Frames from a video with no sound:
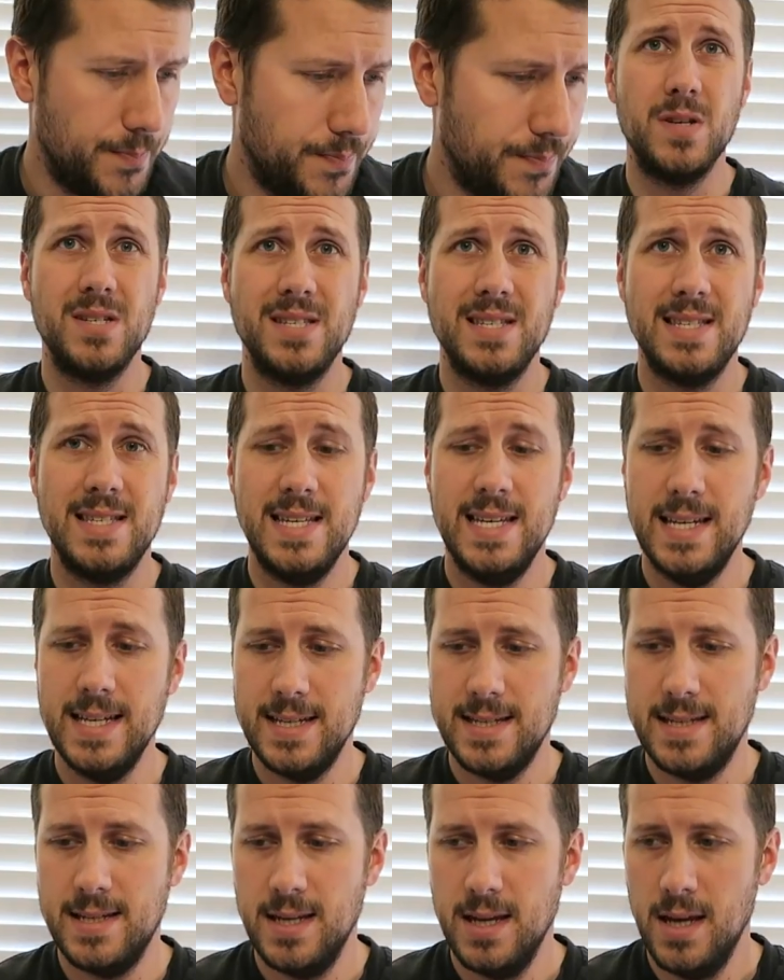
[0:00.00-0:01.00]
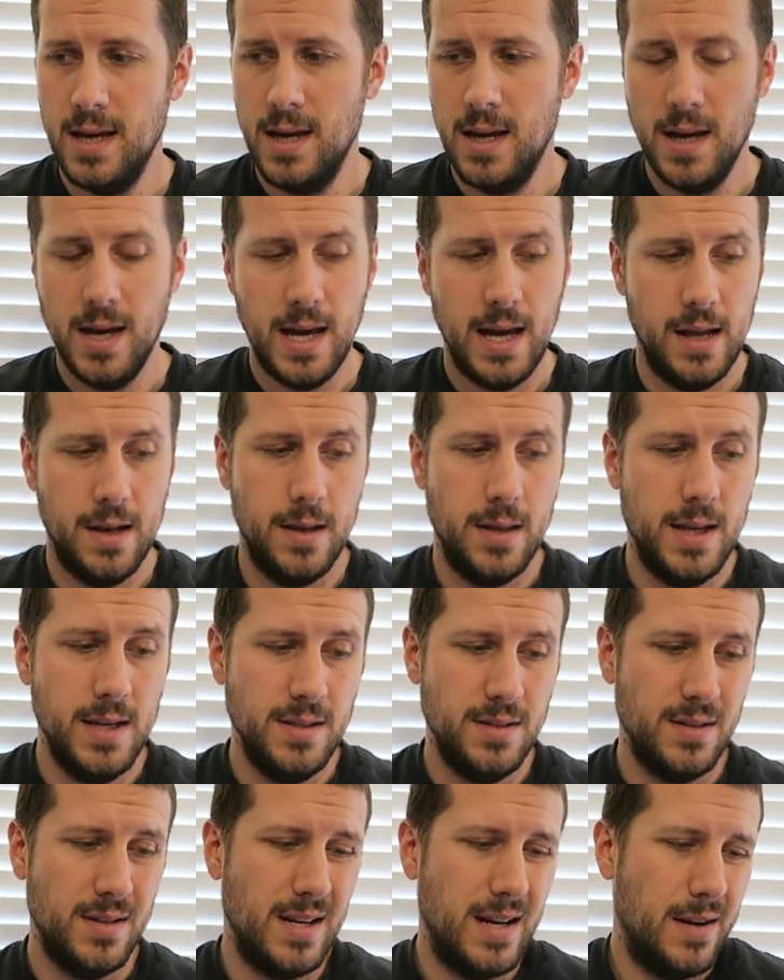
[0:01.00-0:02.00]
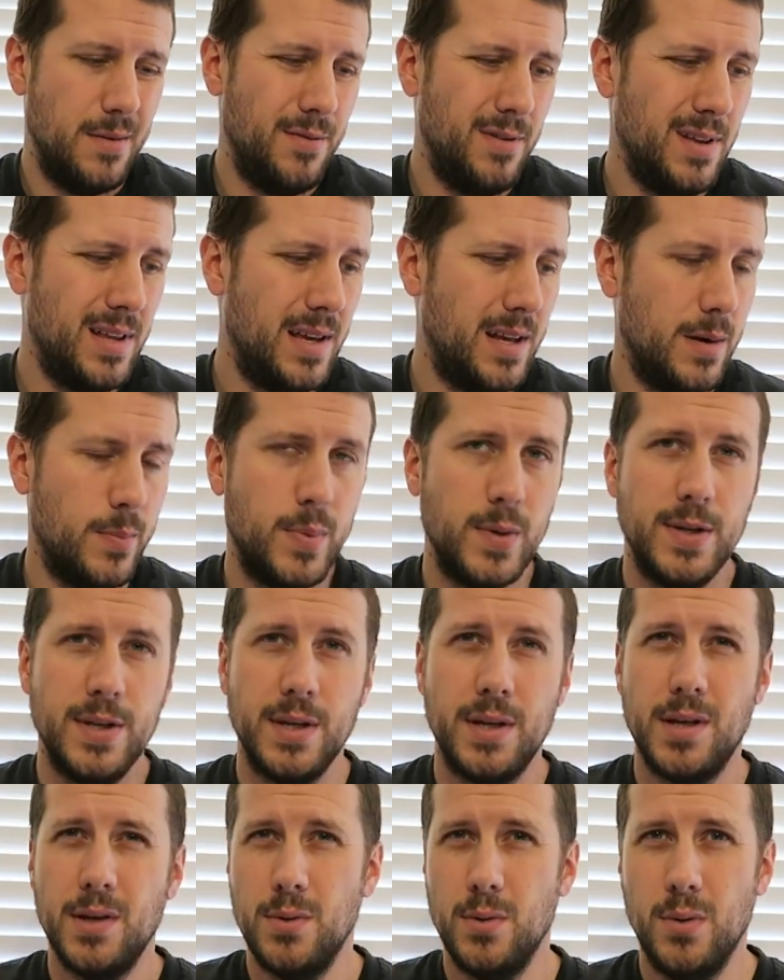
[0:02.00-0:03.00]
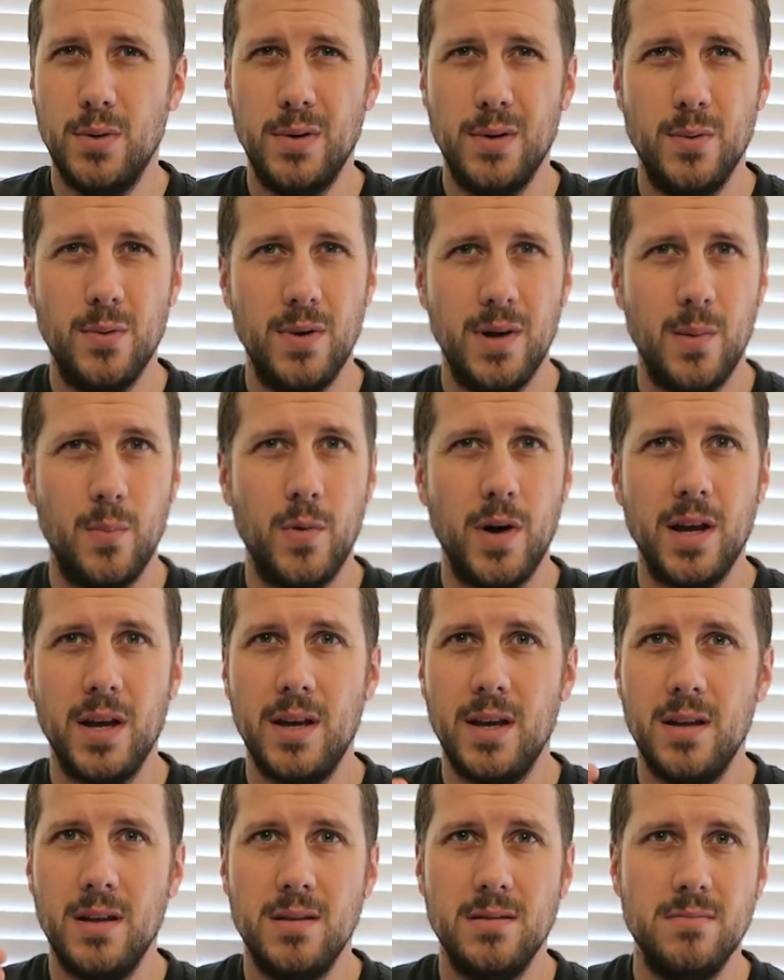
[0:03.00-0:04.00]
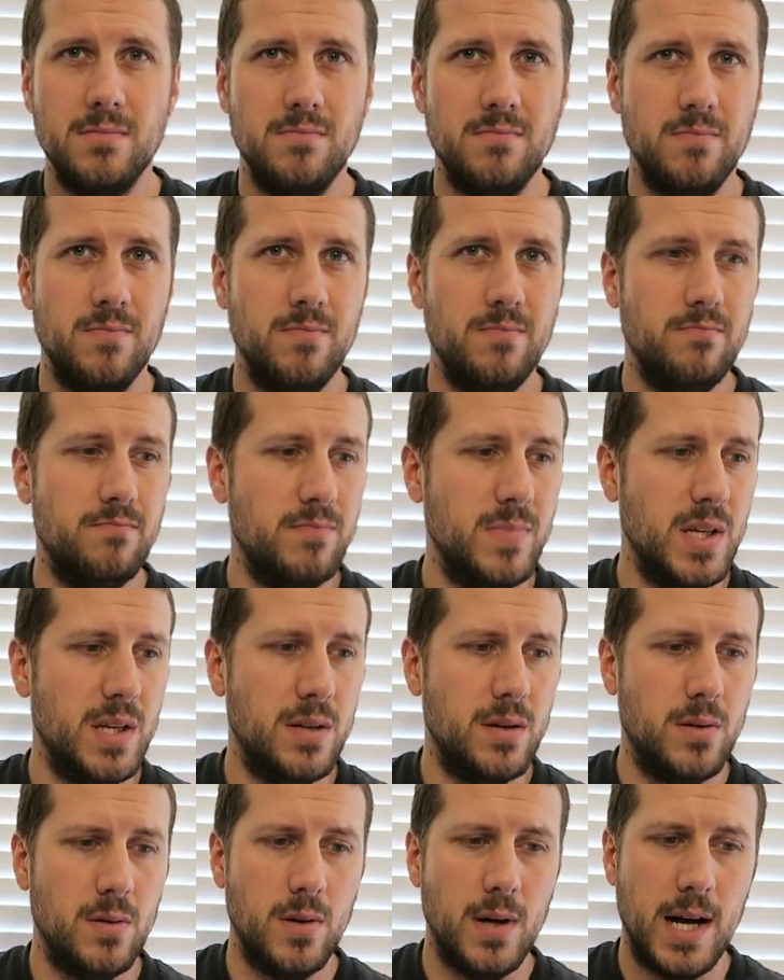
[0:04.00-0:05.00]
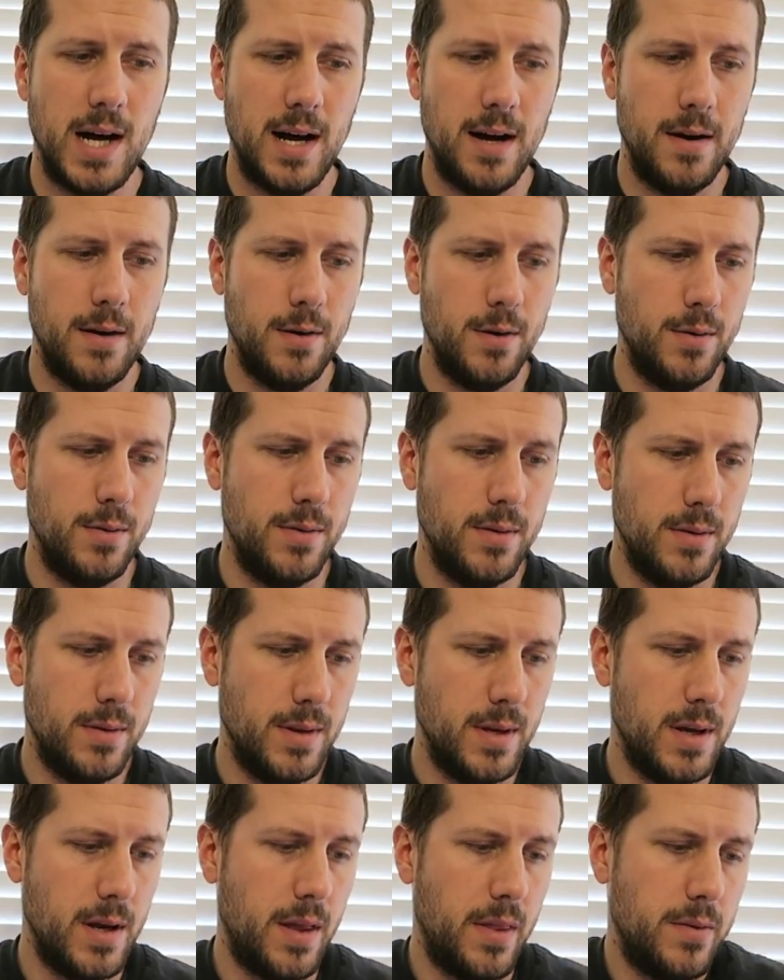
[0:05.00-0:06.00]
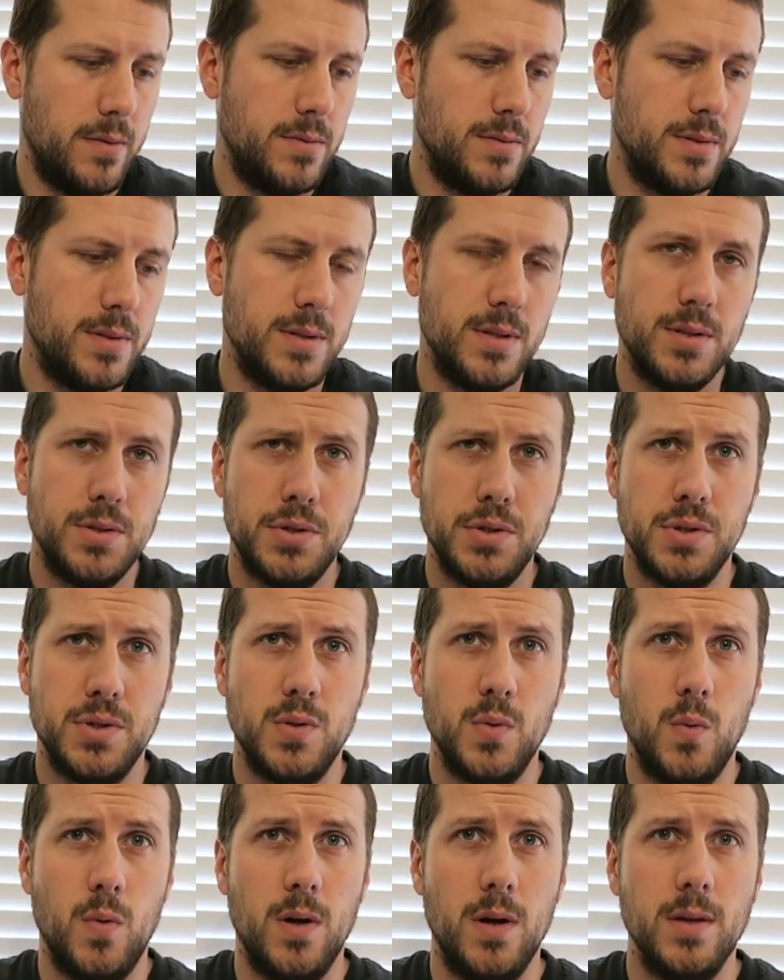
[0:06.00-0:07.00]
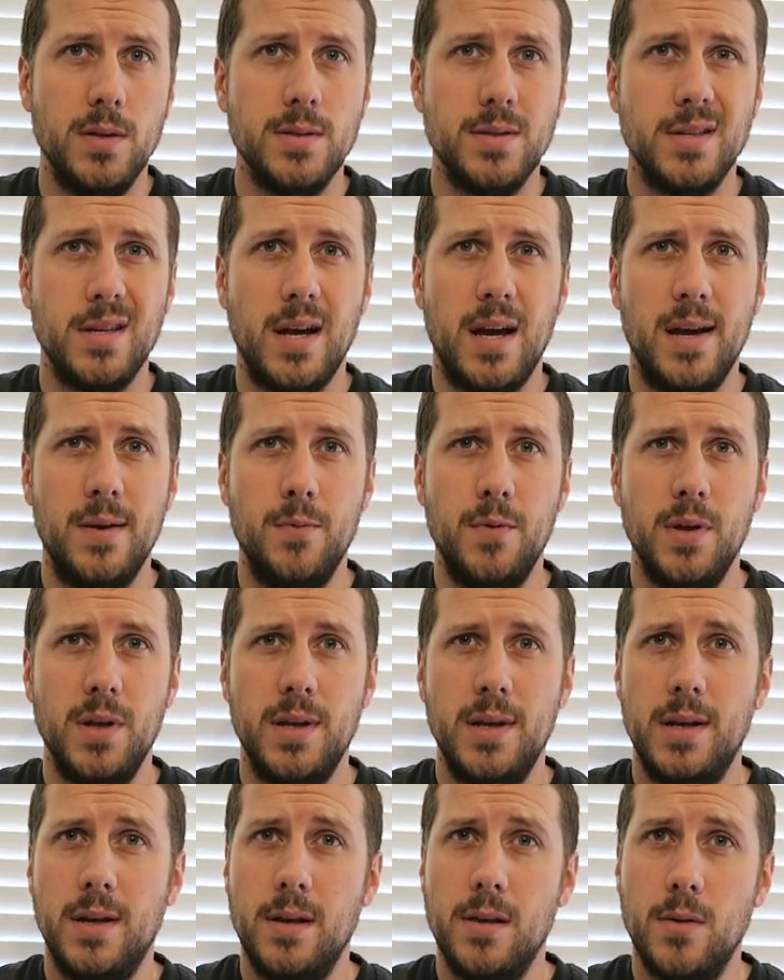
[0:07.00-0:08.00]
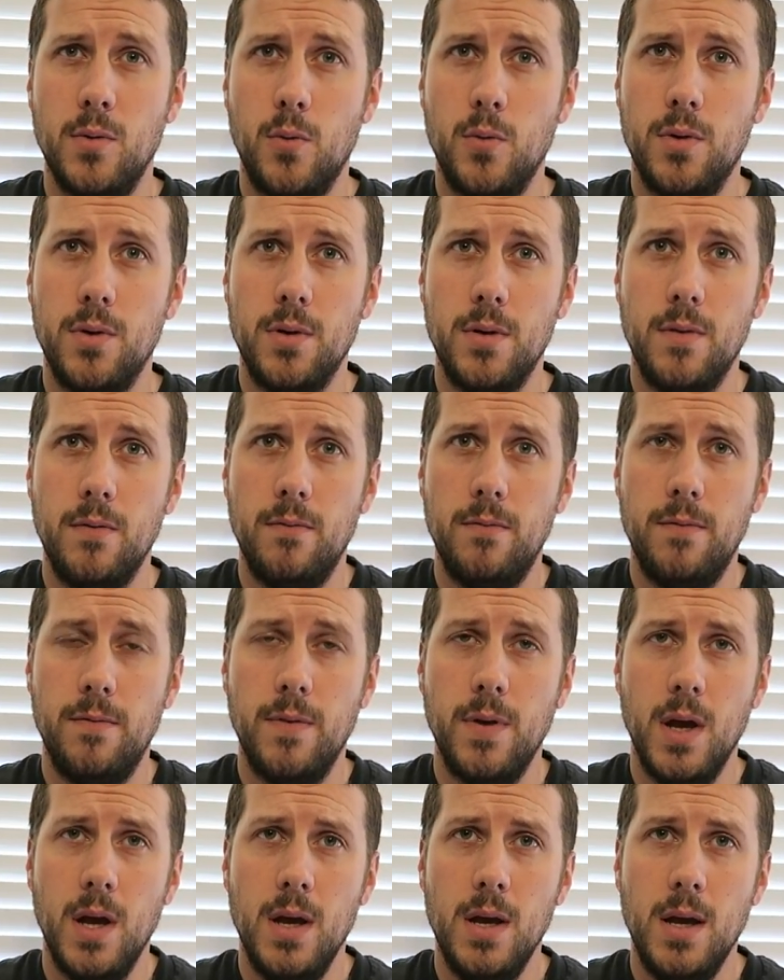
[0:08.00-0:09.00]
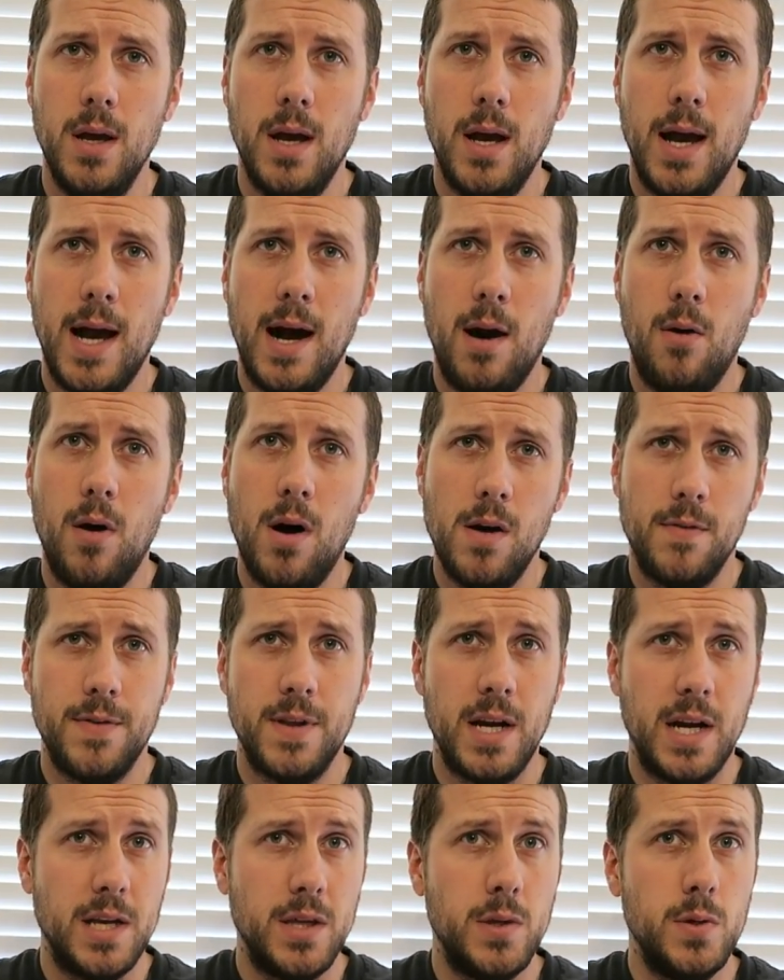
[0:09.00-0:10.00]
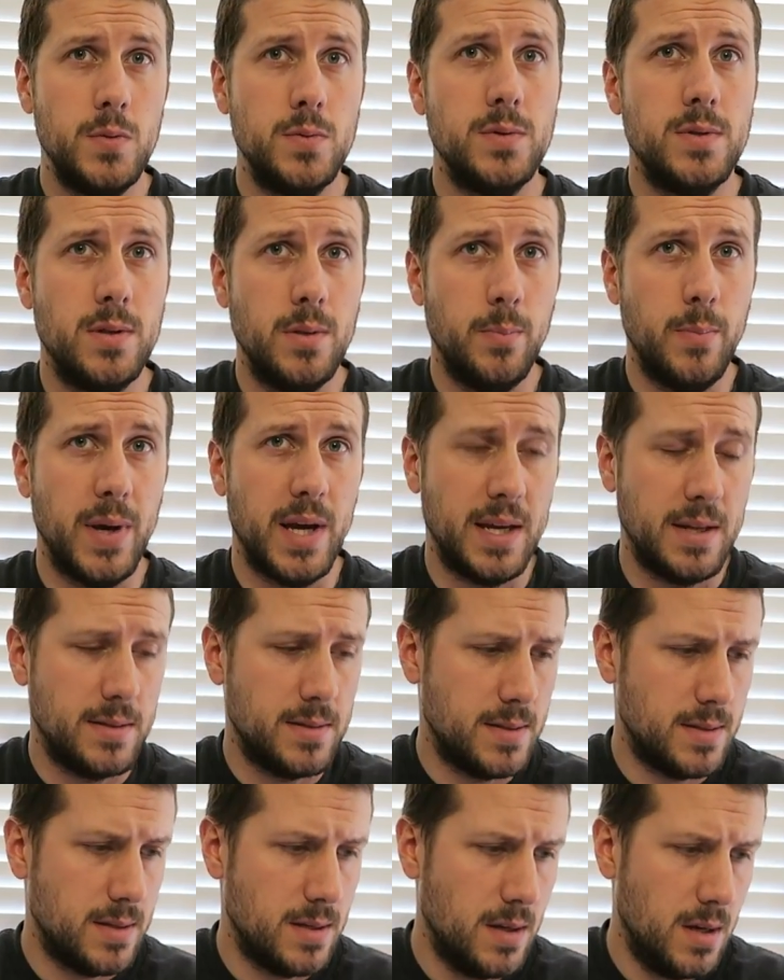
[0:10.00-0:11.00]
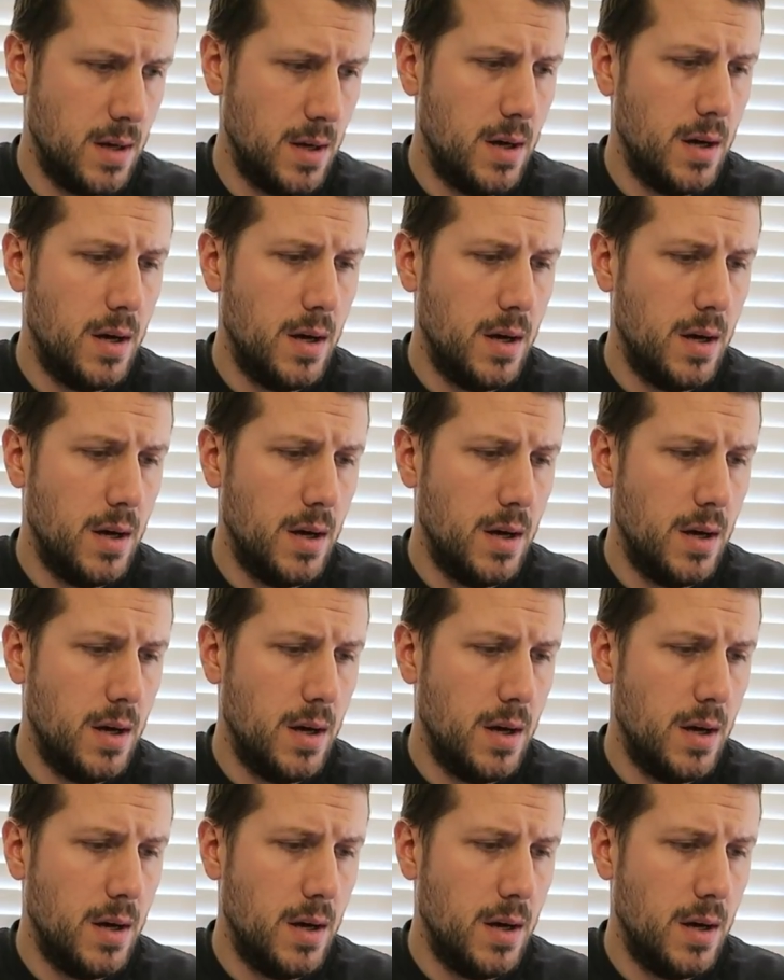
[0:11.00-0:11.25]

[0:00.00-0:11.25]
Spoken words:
Number 6, and these are not really in a particular order where I'm ranking, you know, higher than others. It's just the ones I really did in the order of how often I use the baits.